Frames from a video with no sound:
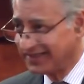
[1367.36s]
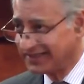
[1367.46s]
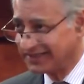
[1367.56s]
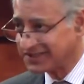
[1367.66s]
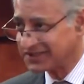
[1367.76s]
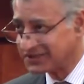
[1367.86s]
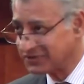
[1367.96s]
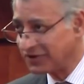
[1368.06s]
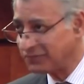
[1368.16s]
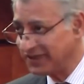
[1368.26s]
This does
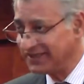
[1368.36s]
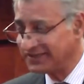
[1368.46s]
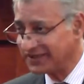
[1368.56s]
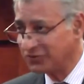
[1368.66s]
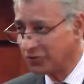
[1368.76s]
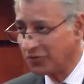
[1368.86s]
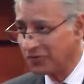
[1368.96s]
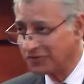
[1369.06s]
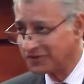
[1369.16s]
not mean that no